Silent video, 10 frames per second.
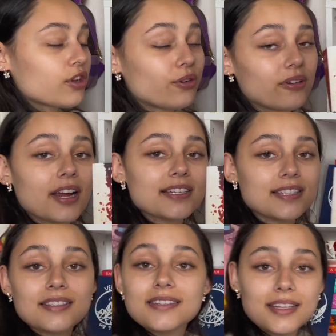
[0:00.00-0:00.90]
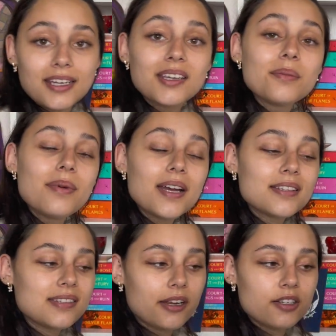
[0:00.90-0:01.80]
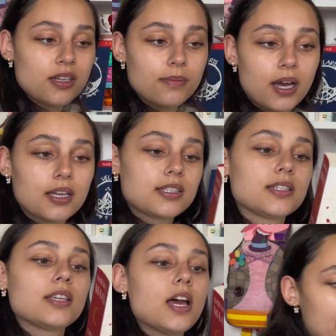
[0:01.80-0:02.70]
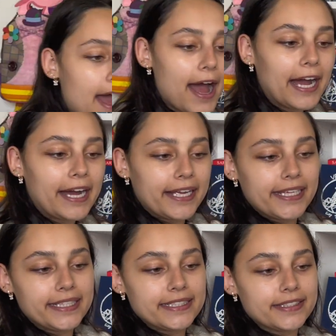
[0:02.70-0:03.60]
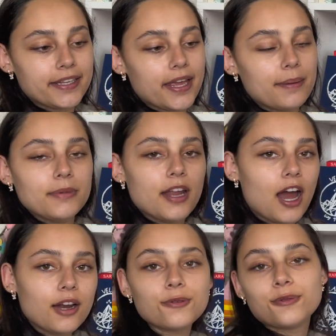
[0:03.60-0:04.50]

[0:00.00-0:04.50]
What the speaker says: Crescent City by Sarah J. Maas. I am not